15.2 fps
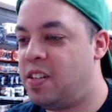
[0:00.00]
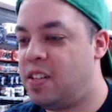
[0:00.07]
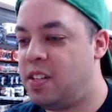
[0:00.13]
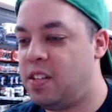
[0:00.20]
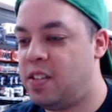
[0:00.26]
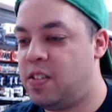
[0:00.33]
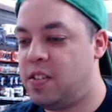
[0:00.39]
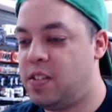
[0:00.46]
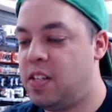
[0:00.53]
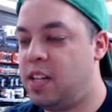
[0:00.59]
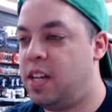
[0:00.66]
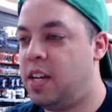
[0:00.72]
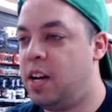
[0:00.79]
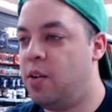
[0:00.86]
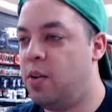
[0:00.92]
Let's
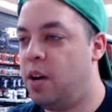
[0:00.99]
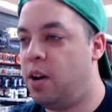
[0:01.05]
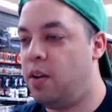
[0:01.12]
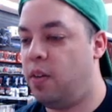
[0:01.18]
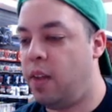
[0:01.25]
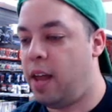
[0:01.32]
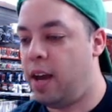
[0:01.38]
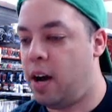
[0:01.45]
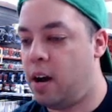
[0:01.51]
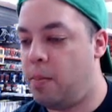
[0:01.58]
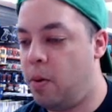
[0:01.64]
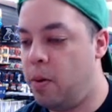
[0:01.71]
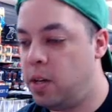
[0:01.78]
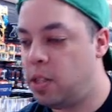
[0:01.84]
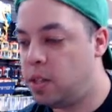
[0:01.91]
see here. We're going to light our
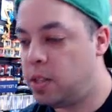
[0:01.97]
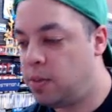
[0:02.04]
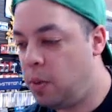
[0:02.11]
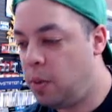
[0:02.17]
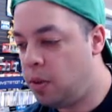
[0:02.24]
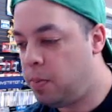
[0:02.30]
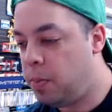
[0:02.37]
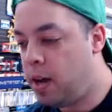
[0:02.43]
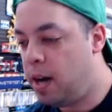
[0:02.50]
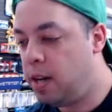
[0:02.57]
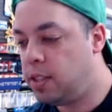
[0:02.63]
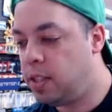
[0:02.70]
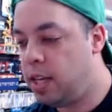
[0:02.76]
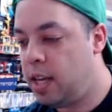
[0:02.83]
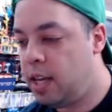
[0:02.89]
bonus
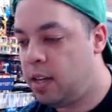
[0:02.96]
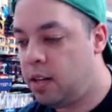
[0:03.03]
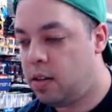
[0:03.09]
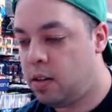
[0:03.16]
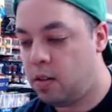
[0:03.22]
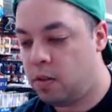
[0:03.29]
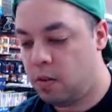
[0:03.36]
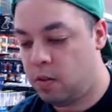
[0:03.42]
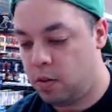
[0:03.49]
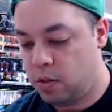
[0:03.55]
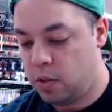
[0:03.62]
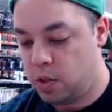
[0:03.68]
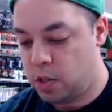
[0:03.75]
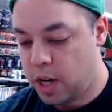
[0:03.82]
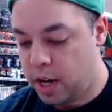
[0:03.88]
multipliers again.
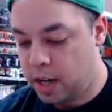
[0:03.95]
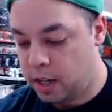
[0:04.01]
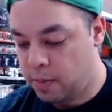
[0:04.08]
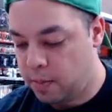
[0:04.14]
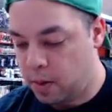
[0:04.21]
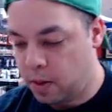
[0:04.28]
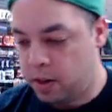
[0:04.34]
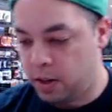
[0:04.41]
Try to get the ball under